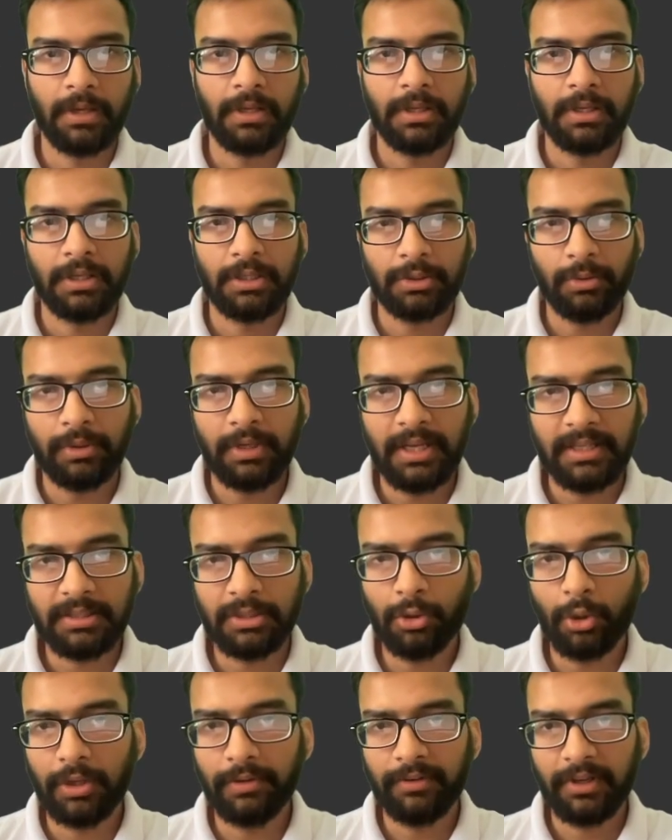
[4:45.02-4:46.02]
So it has a
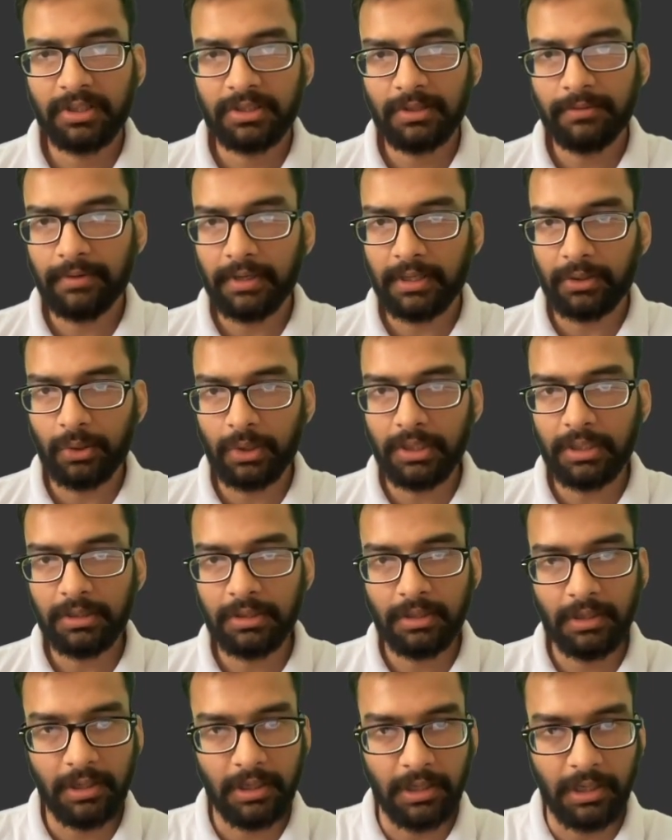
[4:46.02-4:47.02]
notification factory
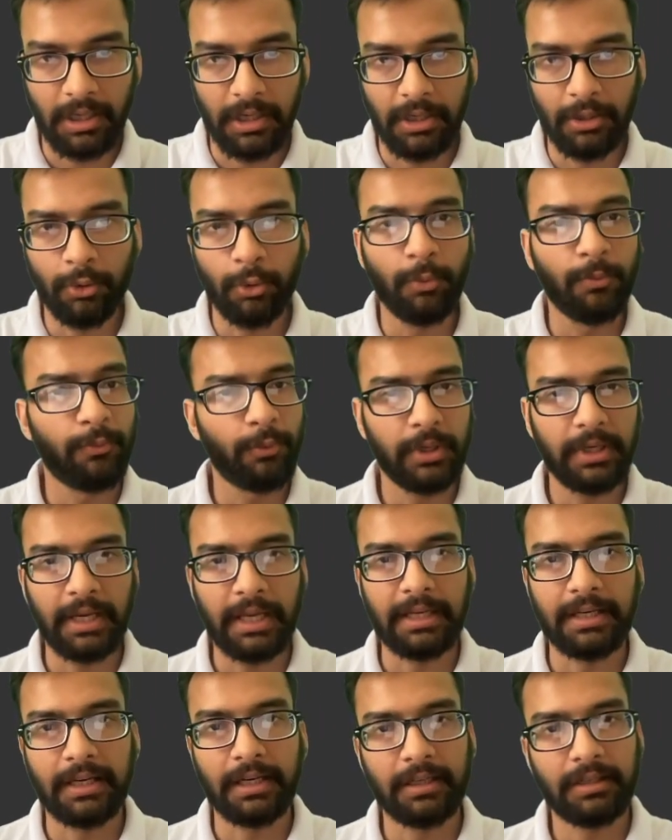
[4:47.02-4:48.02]
whom we
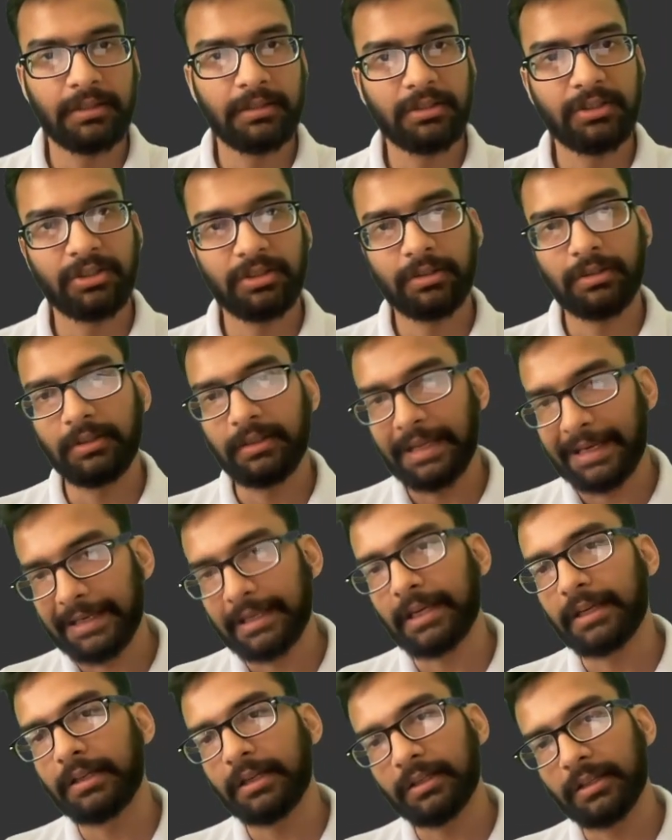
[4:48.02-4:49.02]

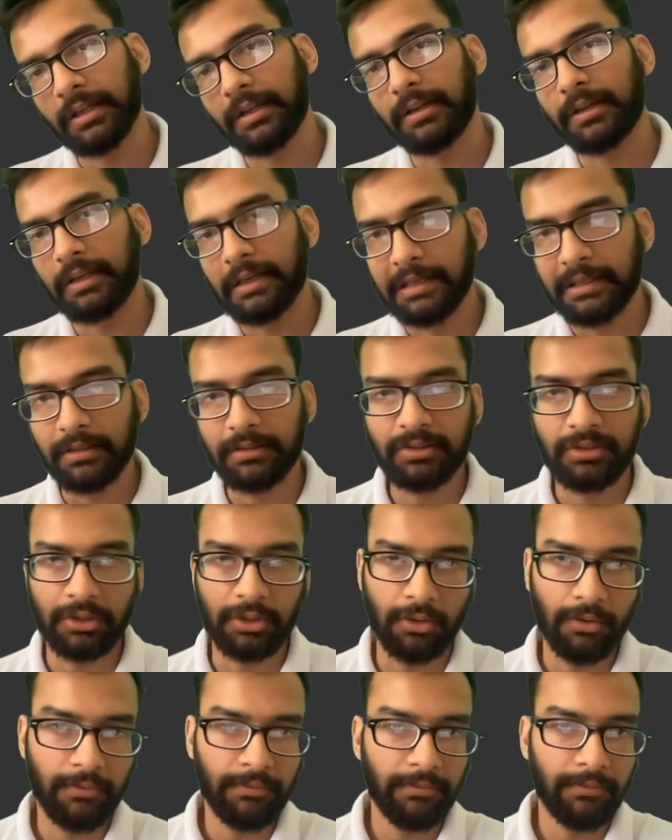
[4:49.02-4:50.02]
delegated the creation
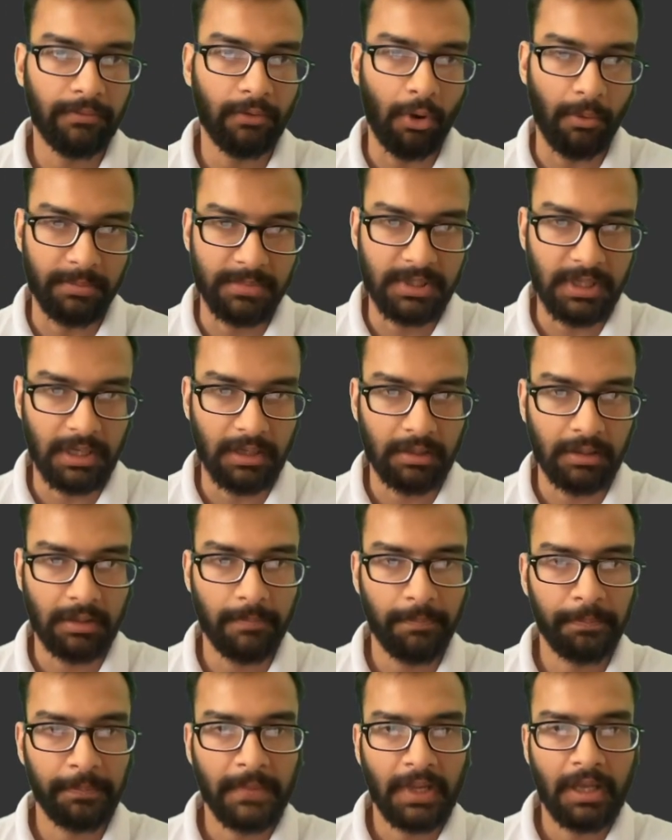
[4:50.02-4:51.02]
of object.
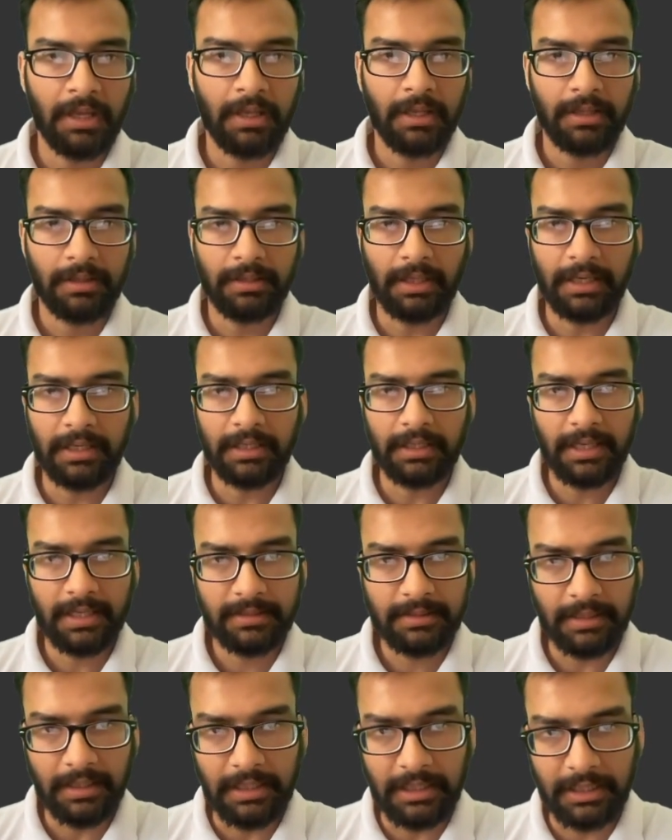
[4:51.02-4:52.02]
Then it has
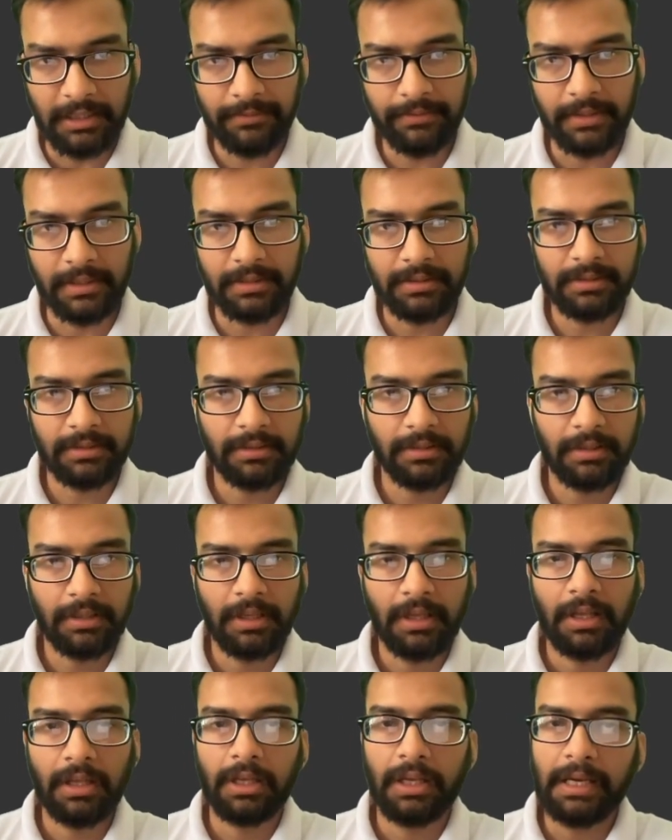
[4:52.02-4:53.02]
an interface.
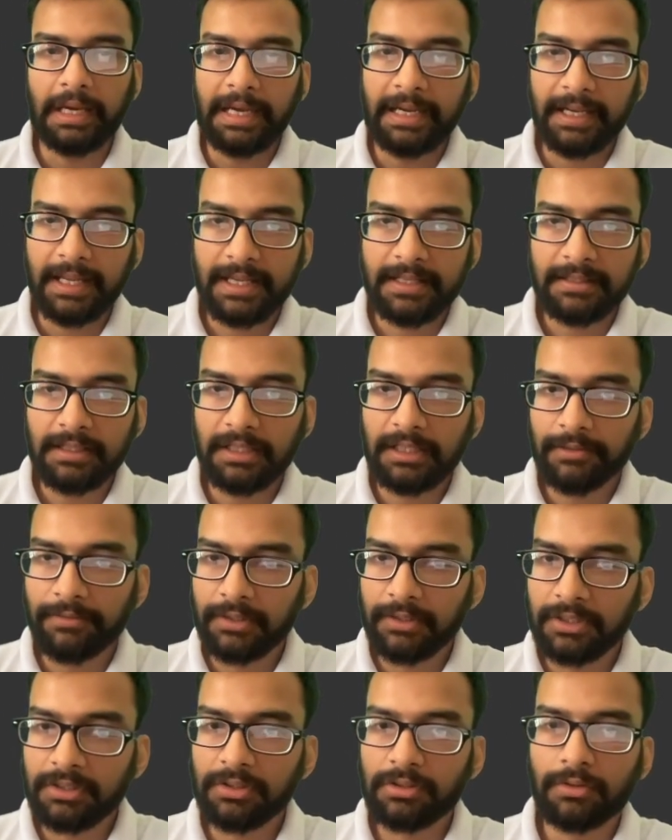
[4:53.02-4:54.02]
It has
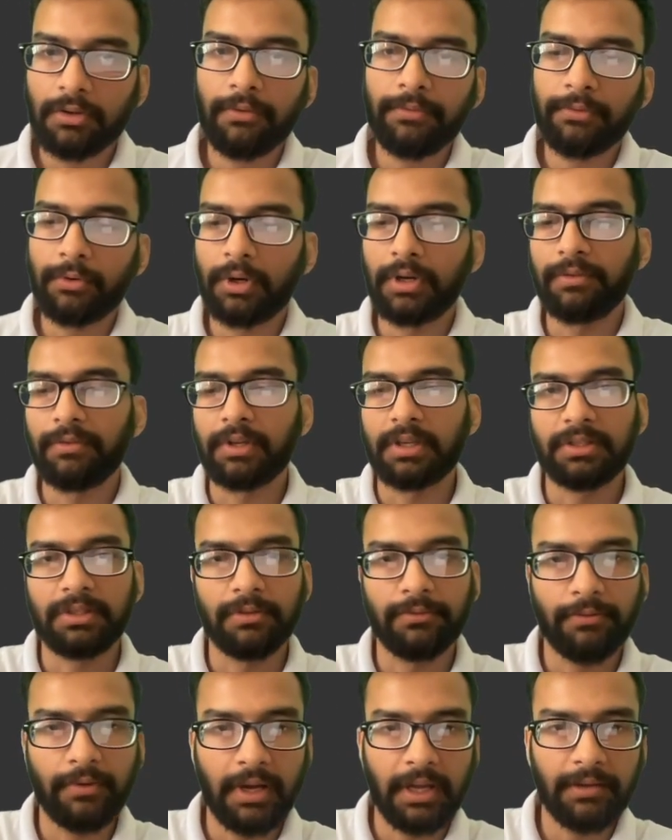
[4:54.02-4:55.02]
interface of notification.
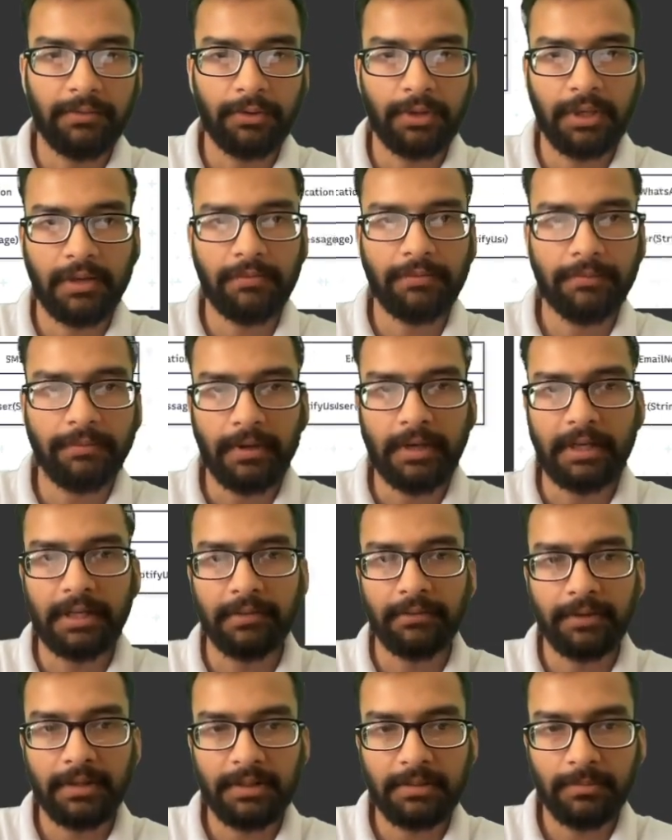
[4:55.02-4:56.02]
Why we have
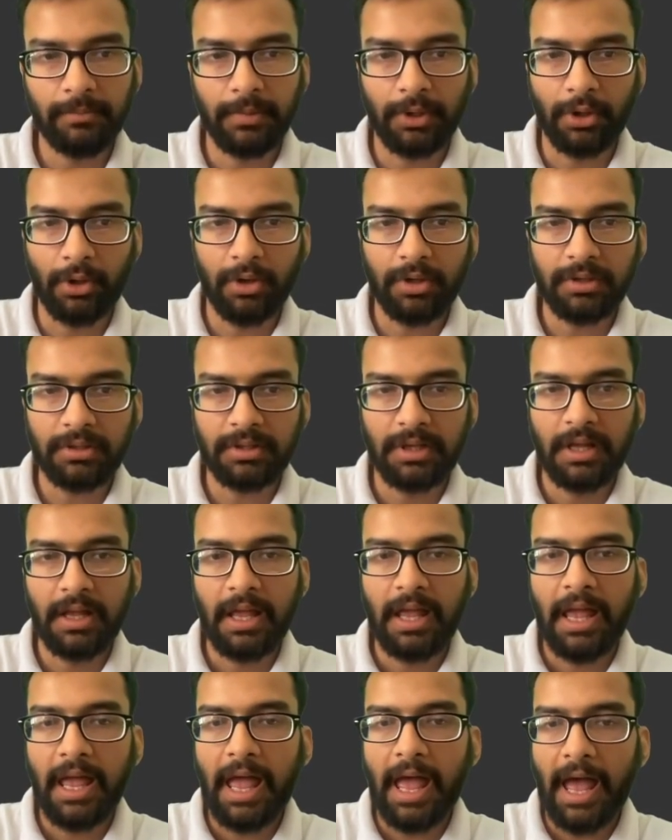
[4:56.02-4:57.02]
interface? Because
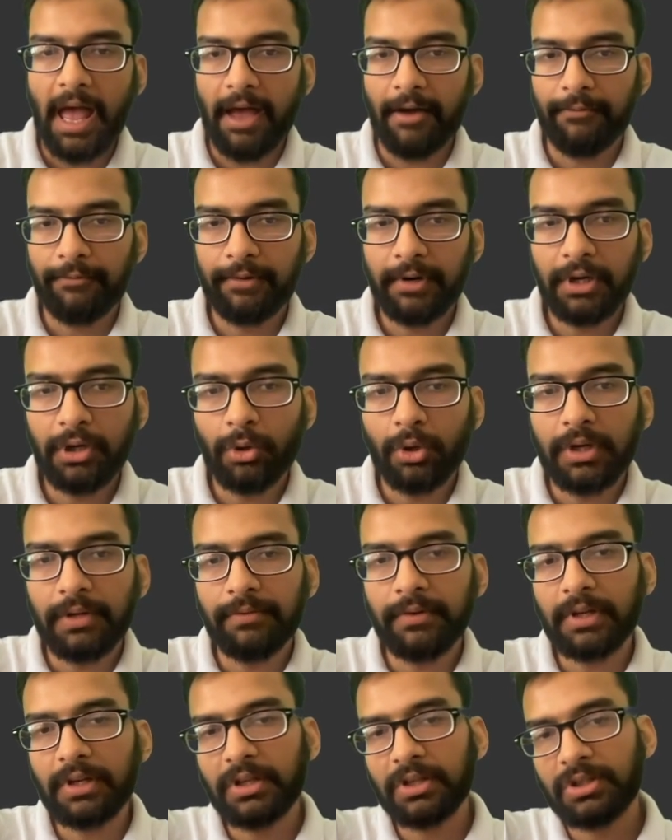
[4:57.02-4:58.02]
every
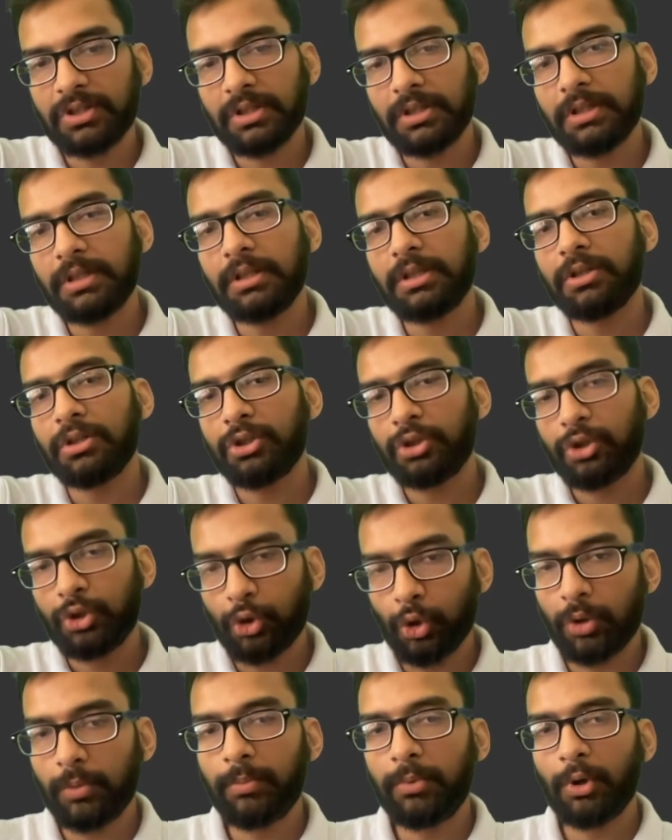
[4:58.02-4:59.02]
notification
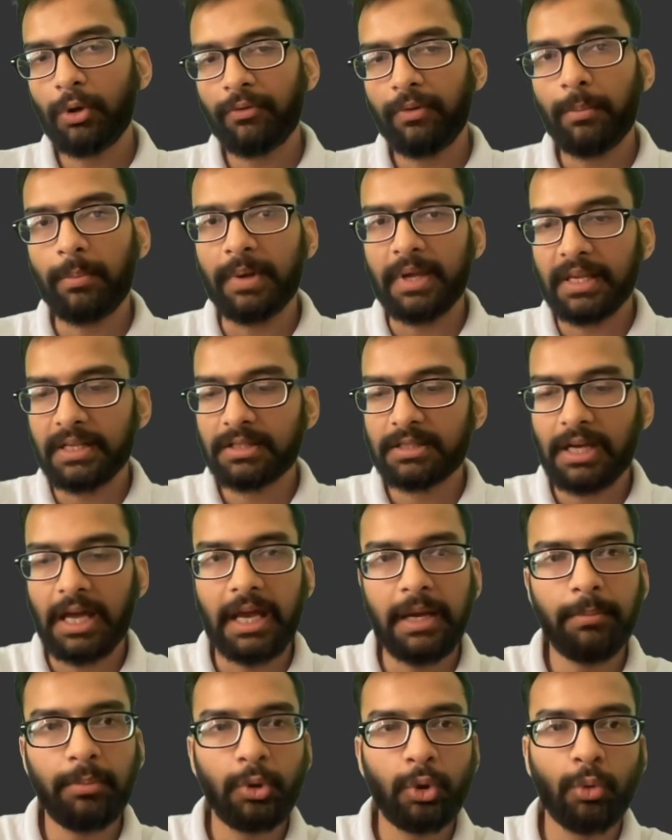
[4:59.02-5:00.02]
should be of a base
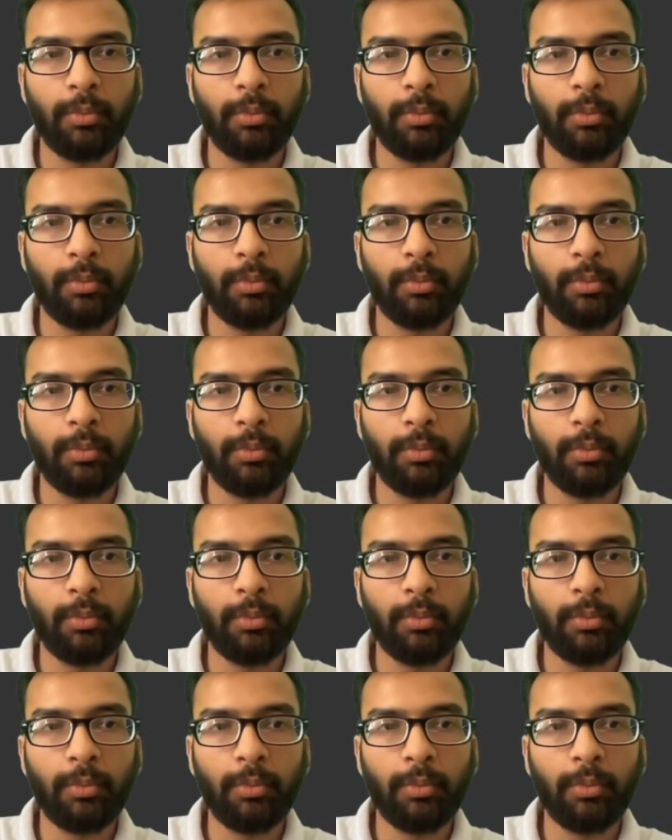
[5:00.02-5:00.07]
type to be